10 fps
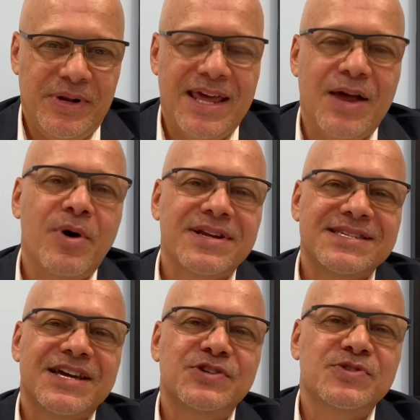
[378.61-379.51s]
and I want to
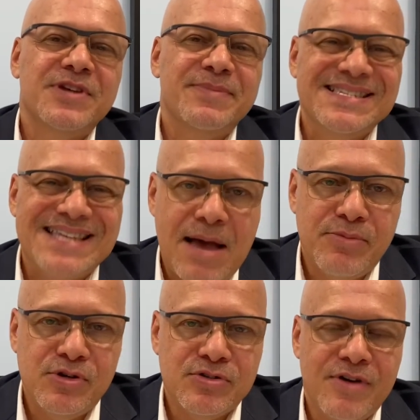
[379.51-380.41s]
cite you some
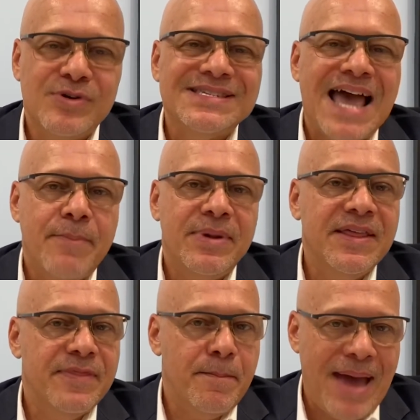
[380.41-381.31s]
examples of what's happened
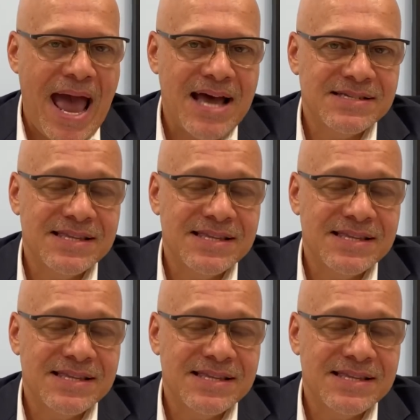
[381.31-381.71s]
in the past.